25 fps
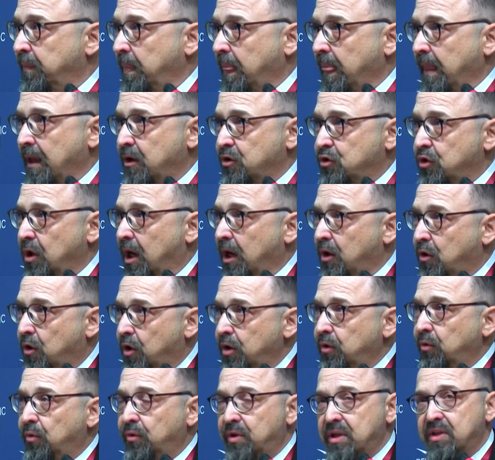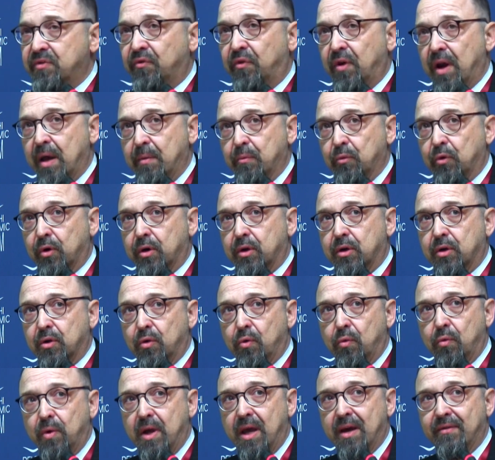So according to this framework,
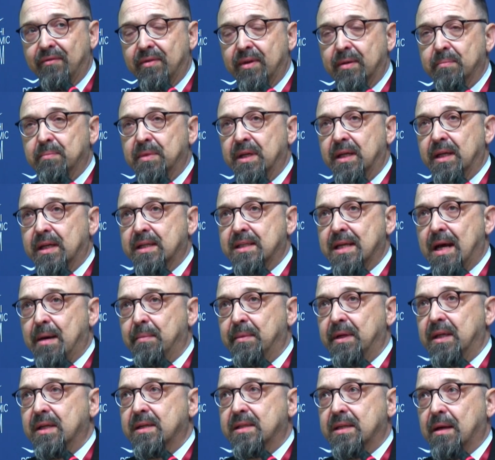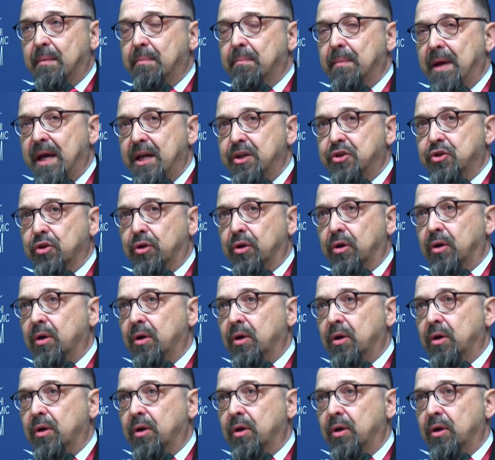we have been examining some major